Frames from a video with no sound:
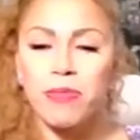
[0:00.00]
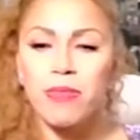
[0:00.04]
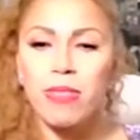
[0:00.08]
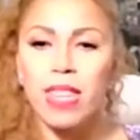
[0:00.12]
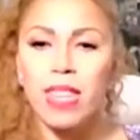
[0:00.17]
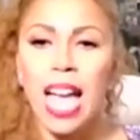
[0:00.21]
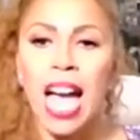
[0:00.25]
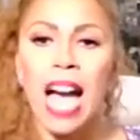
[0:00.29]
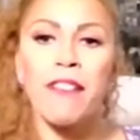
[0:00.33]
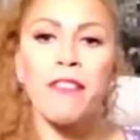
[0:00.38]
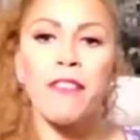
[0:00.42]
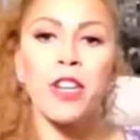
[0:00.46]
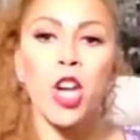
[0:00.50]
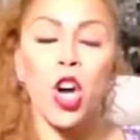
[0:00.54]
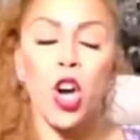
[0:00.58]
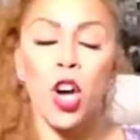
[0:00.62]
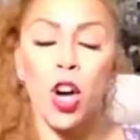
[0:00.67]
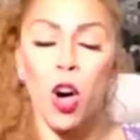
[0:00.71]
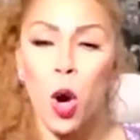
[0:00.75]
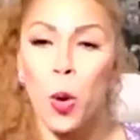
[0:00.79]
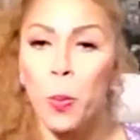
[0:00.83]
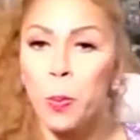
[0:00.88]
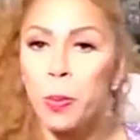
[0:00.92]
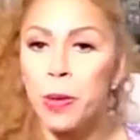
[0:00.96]
have an
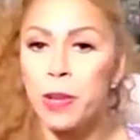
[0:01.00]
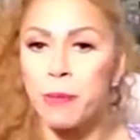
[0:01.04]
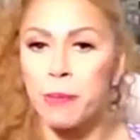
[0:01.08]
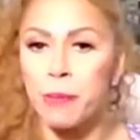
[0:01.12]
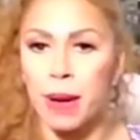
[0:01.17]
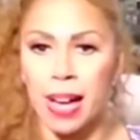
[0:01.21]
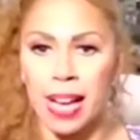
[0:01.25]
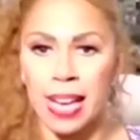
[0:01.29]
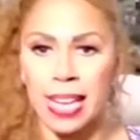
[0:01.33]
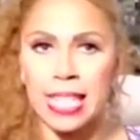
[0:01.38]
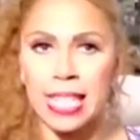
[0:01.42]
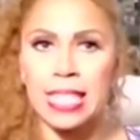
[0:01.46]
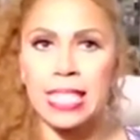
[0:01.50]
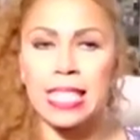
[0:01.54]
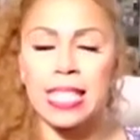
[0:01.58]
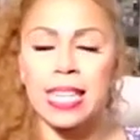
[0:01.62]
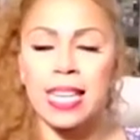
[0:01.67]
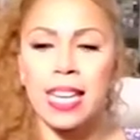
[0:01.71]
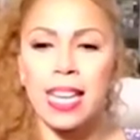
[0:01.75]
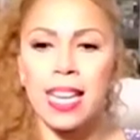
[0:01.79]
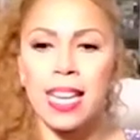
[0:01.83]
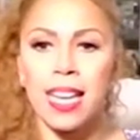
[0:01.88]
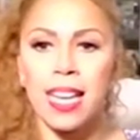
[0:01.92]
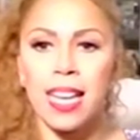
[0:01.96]
open mind
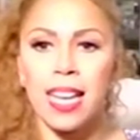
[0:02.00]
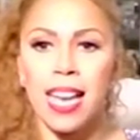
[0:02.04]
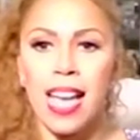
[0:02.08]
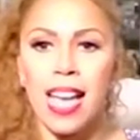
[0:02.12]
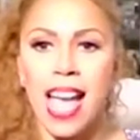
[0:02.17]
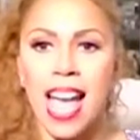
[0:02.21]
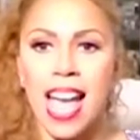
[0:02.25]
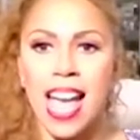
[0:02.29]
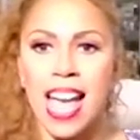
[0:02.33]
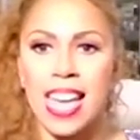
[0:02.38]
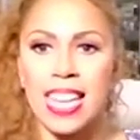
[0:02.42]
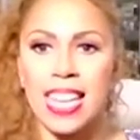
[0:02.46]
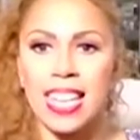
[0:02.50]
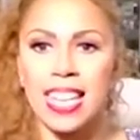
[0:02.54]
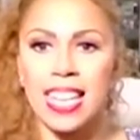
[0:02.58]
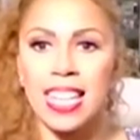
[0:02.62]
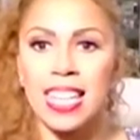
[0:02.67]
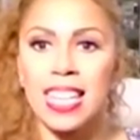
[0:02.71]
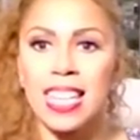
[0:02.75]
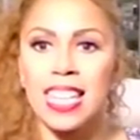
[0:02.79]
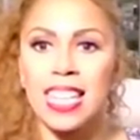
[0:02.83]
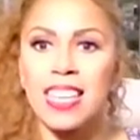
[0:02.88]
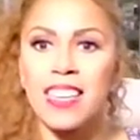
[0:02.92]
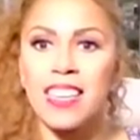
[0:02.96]
and
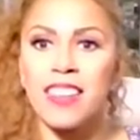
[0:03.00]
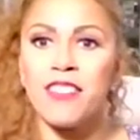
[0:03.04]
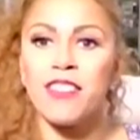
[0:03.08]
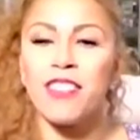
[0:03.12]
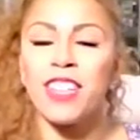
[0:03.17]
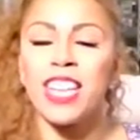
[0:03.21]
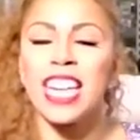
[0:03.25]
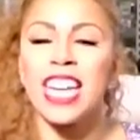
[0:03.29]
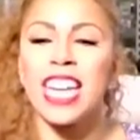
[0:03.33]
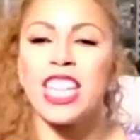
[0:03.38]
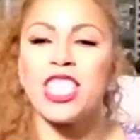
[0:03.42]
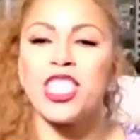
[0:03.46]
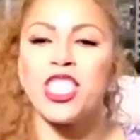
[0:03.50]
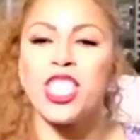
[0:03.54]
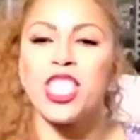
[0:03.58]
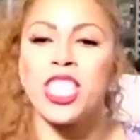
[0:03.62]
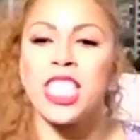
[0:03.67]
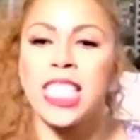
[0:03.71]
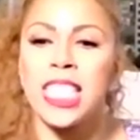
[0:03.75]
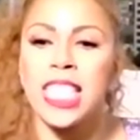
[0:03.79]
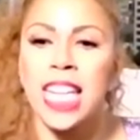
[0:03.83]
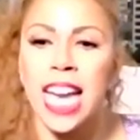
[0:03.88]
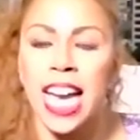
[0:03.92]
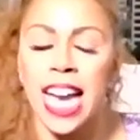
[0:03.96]
live each
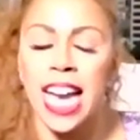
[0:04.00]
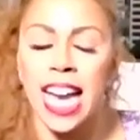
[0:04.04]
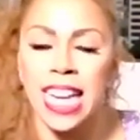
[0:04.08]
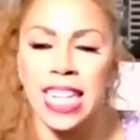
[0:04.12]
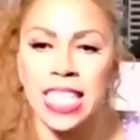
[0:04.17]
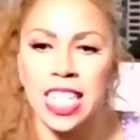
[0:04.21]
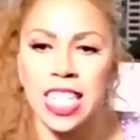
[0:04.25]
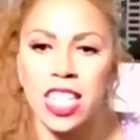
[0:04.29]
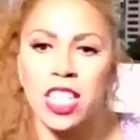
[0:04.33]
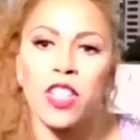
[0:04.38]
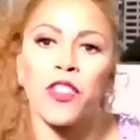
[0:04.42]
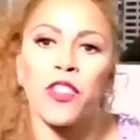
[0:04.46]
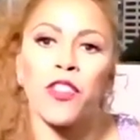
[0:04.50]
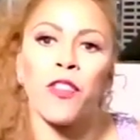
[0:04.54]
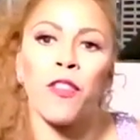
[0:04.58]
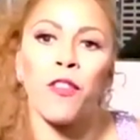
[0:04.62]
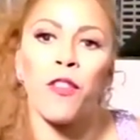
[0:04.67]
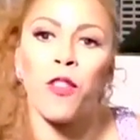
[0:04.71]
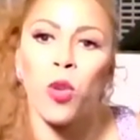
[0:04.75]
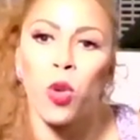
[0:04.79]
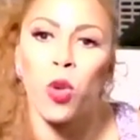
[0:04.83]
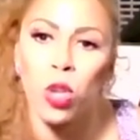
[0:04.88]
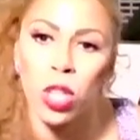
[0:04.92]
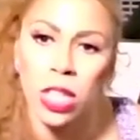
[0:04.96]
day to the
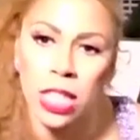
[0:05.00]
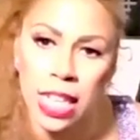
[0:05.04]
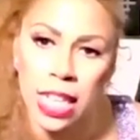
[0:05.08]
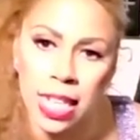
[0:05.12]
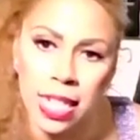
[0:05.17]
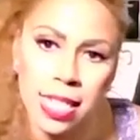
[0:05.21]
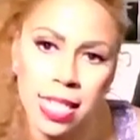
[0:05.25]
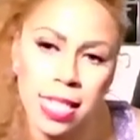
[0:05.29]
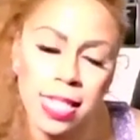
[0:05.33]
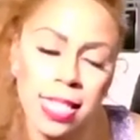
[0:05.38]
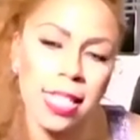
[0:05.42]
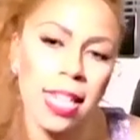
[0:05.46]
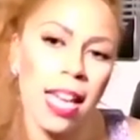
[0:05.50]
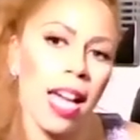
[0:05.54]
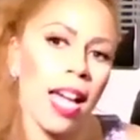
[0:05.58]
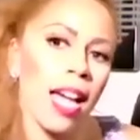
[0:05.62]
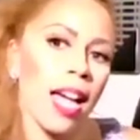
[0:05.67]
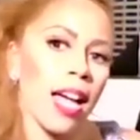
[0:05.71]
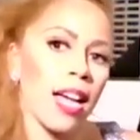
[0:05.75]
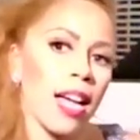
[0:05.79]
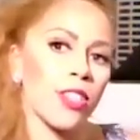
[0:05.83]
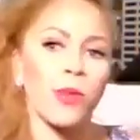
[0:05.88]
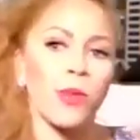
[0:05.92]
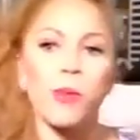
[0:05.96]
fullest.
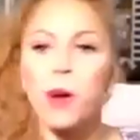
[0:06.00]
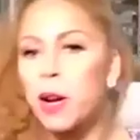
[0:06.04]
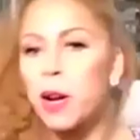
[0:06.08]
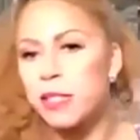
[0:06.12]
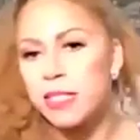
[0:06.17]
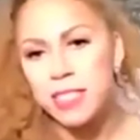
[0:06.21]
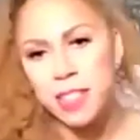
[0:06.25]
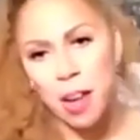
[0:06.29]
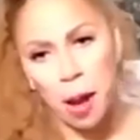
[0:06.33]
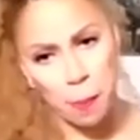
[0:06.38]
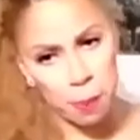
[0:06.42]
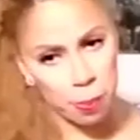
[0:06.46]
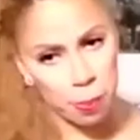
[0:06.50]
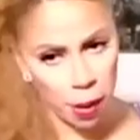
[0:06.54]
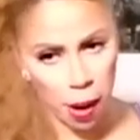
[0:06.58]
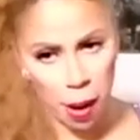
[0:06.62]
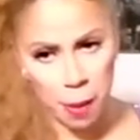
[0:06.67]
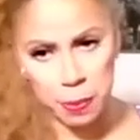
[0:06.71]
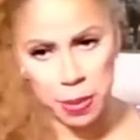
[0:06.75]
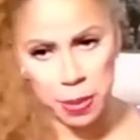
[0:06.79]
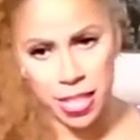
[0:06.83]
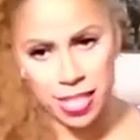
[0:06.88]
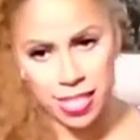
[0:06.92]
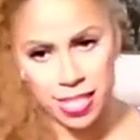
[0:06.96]
Tomorrow's not
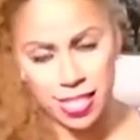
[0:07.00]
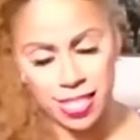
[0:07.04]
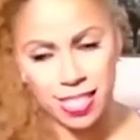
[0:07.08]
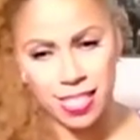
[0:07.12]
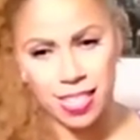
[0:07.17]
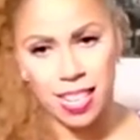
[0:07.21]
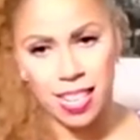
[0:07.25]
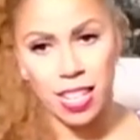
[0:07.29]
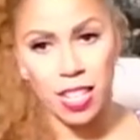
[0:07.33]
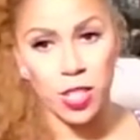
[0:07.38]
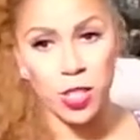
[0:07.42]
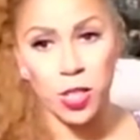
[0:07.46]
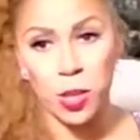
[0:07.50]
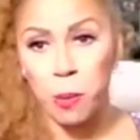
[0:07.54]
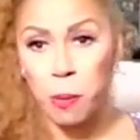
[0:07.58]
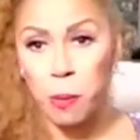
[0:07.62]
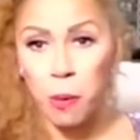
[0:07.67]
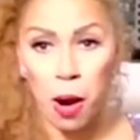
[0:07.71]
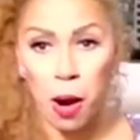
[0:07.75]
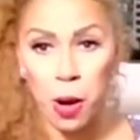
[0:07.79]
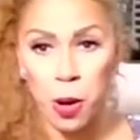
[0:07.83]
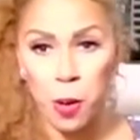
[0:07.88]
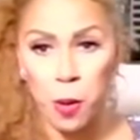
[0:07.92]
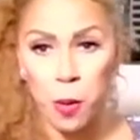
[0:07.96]
promised.
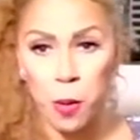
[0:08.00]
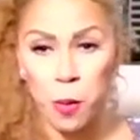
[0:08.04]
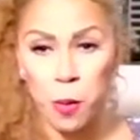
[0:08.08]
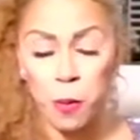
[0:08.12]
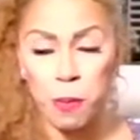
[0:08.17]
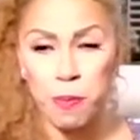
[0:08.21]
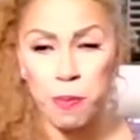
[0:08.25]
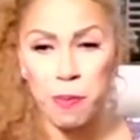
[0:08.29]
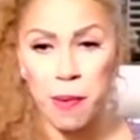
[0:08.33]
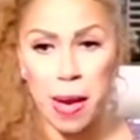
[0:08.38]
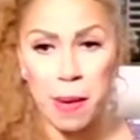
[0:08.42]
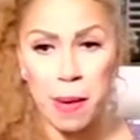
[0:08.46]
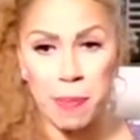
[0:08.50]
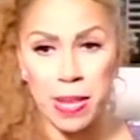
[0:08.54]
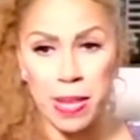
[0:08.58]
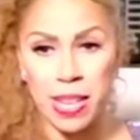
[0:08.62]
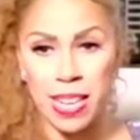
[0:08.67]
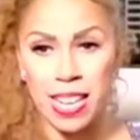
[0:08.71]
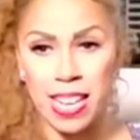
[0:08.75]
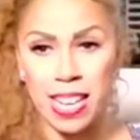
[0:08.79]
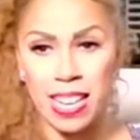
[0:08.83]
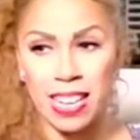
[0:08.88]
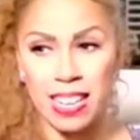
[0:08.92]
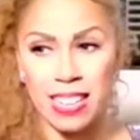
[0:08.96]
Tomorrow may
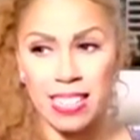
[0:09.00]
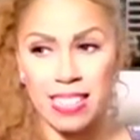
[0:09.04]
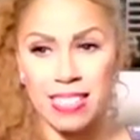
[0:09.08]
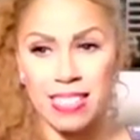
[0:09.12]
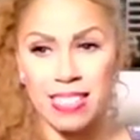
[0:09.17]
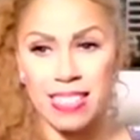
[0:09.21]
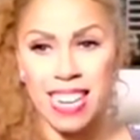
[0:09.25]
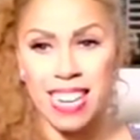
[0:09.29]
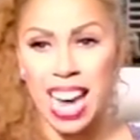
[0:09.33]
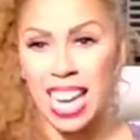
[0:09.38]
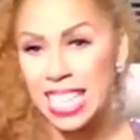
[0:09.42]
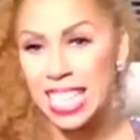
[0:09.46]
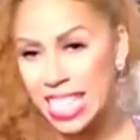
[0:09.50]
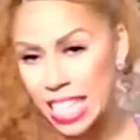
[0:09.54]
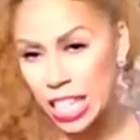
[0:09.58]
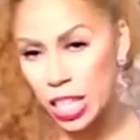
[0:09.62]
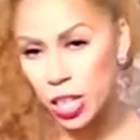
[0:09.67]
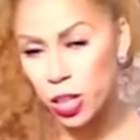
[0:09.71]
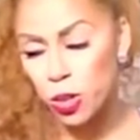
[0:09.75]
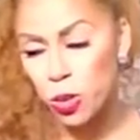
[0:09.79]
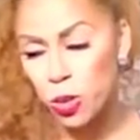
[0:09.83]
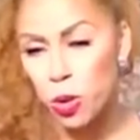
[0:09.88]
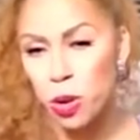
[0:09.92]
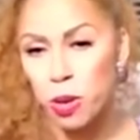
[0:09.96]
be not
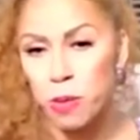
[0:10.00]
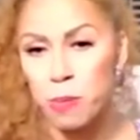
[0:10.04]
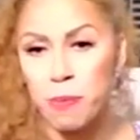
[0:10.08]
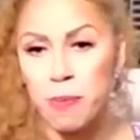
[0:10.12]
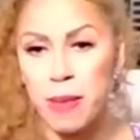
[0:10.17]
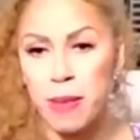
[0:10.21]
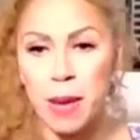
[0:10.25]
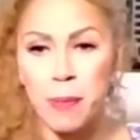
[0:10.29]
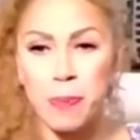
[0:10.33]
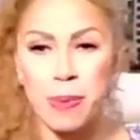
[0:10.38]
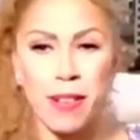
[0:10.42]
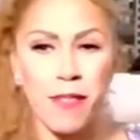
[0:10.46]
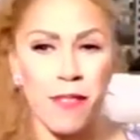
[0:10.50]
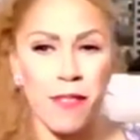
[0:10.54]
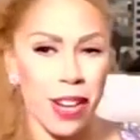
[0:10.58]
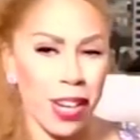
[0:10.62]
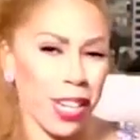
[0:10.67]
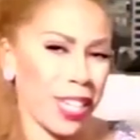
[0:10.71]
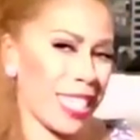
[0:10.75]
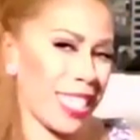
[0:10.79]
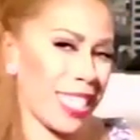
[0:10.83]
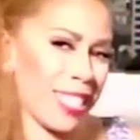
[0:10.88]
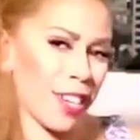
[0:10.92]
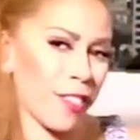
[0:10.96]
here or may be
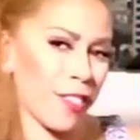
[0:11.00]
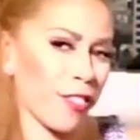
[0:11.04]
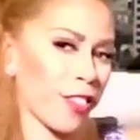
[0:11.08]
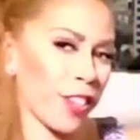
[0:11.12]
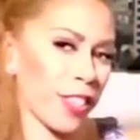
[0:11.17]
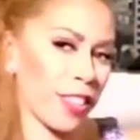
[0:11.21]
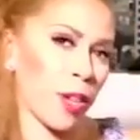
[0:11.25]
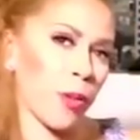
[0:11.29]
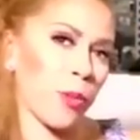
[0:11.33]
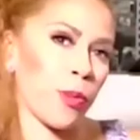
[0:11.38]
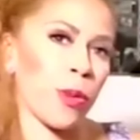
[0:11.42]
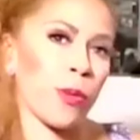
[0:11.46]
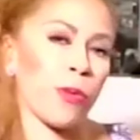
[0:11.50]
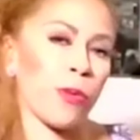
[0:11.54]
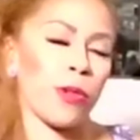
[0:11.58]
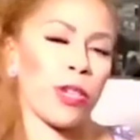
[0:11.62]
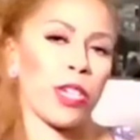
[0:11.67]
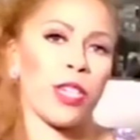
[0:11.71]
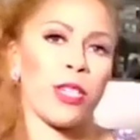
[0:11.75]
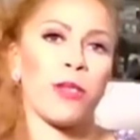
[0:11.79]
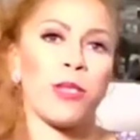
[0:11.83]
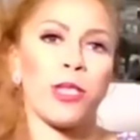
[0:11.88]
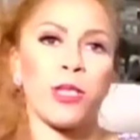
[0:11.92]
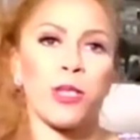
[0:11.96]
very different than when we're
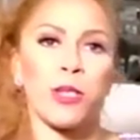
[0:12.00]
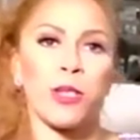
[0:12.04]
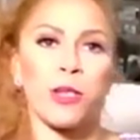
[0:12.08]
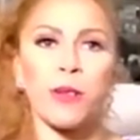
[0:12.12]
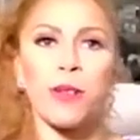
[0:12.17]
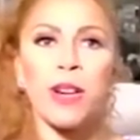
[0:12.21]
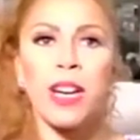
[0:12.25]
used to.